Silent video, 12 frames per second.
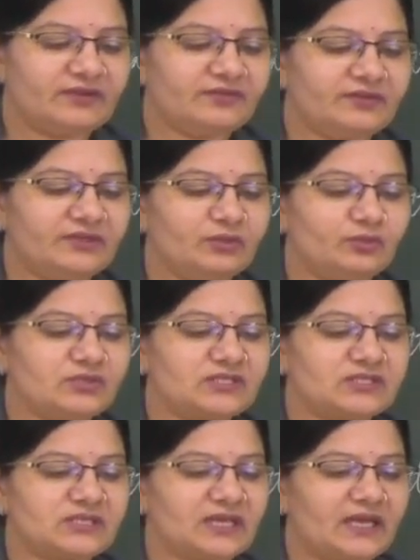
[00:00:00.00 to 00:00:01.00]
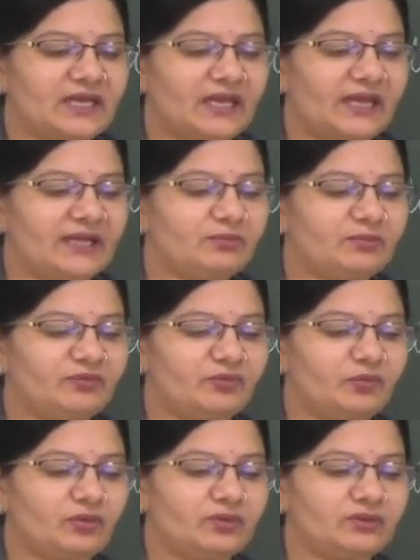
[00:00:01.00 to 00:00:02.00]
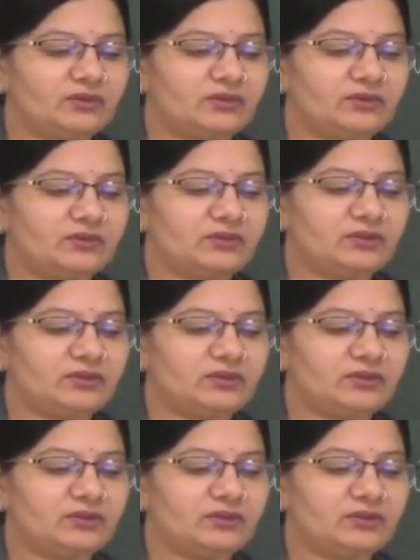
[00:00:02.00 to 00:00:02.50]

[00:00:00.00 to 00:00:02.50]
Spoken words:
we use an before